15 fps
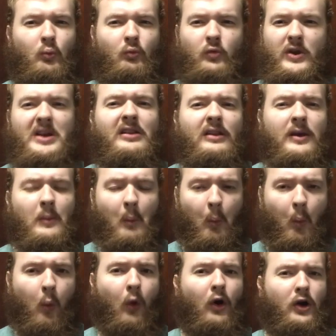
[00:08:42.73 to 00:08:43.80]
really
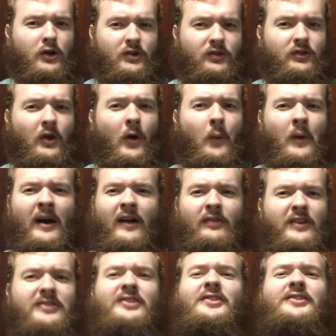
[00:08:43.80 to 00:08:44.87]
worked so well.
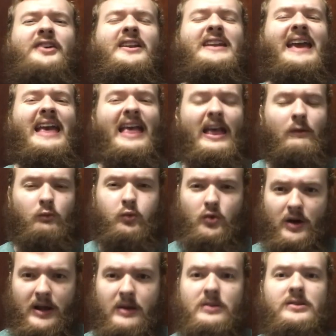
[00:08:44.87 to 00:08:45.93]
This is a
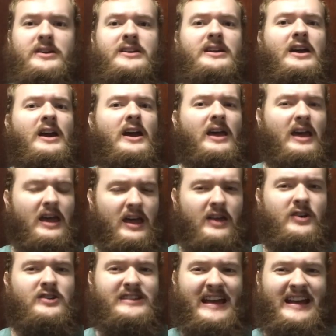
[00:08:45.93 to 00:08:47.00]
really
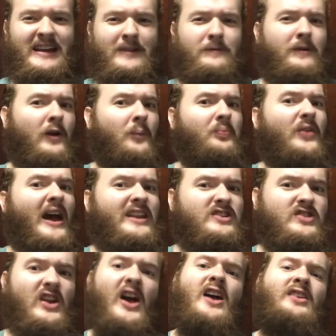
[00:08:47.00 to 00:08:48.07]
entertaining film that
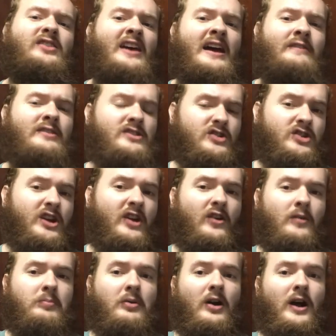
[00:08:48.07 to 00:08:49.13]
does have its share
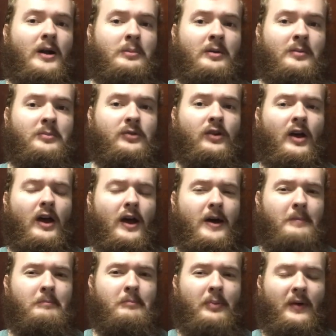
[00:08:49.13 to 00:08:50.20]
of problems,
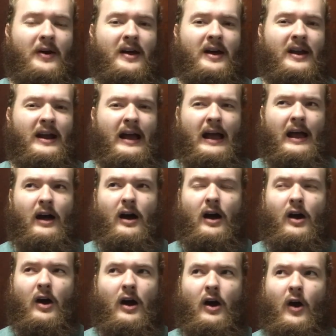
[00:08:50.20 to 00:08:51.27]
but
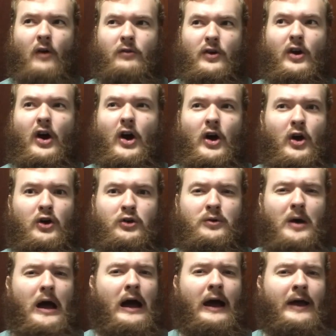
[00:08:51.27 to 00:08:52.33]

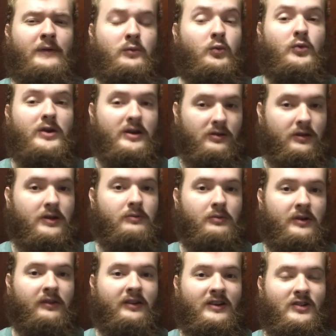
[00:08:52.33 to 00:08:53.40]
overall, I really,
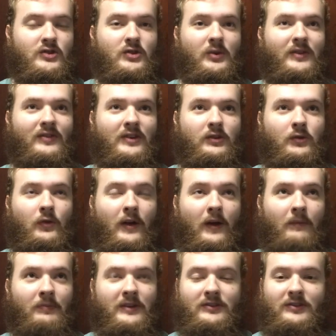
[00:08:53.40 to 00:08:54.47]
really enjoyed this
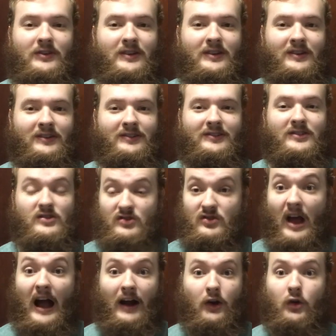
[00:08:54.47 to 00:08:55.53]
film. This is
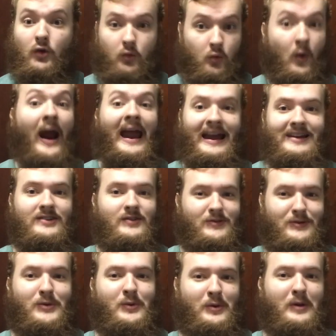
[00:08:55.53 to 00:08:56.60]
a great
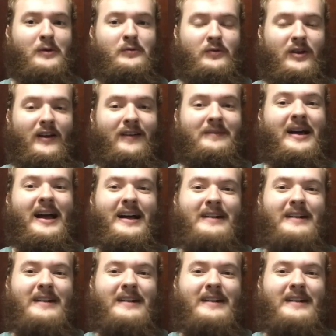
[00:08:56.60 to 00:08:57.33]
horror film,